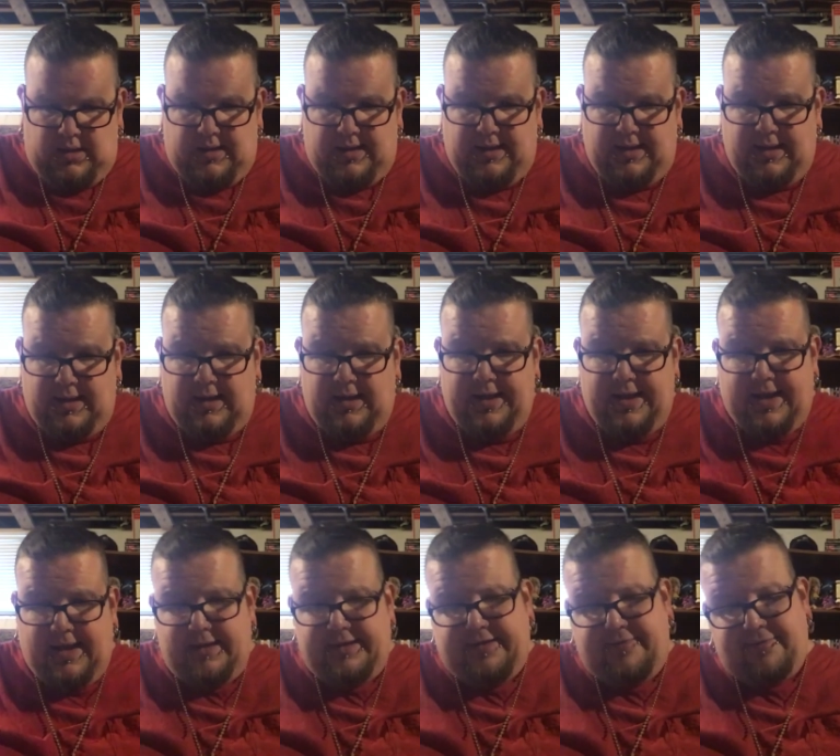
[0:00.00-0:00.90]
Uh,
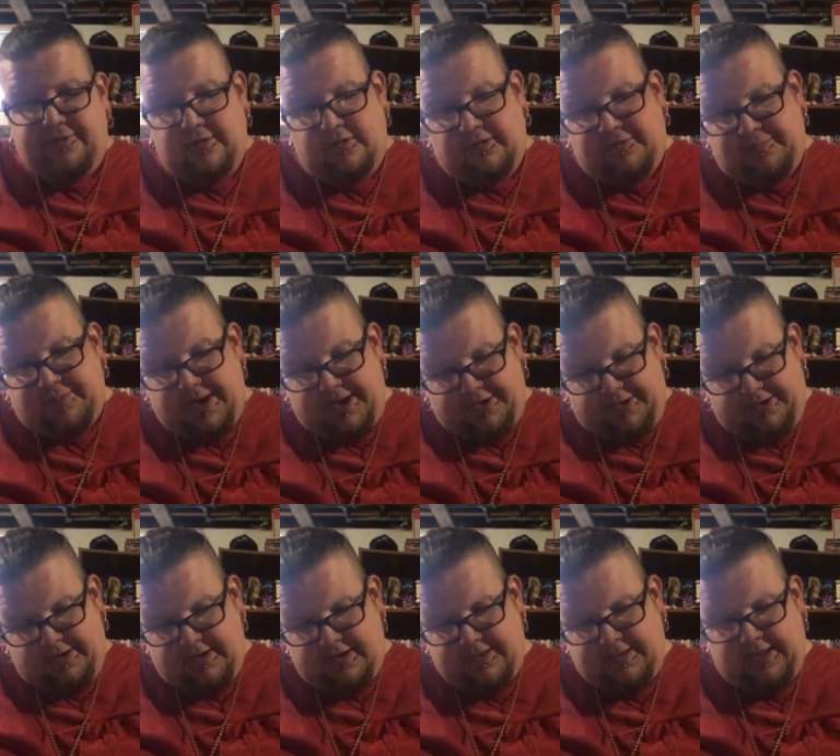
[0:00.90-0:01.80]
yeah, definitely looks better,
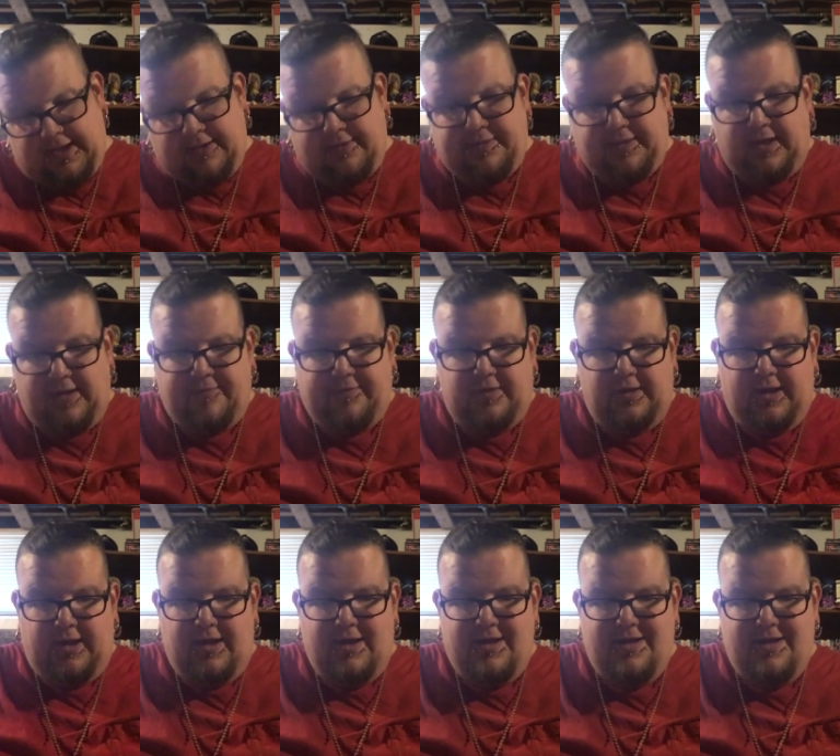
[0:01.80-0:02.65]
thank thankfully.